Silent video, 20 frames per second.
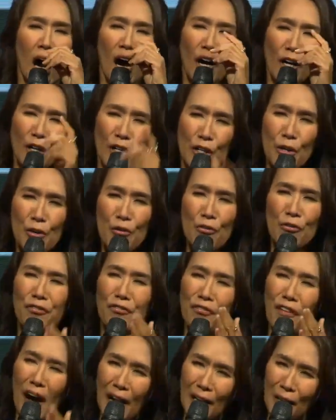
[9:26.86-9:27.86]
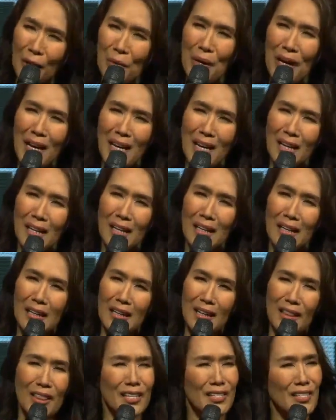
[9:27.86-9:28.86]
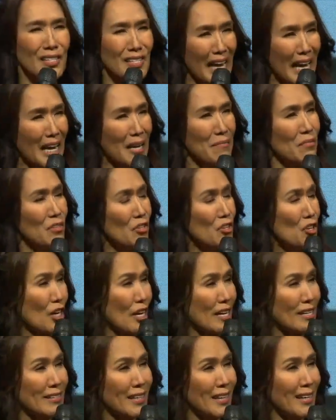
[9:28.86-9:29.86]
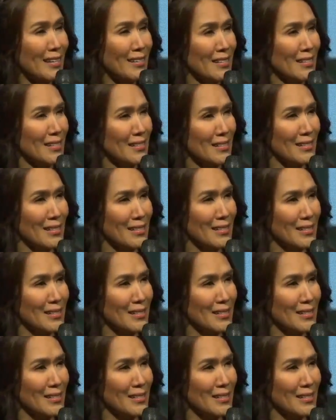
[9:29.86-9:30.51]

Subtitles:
Are you following the same Jesus?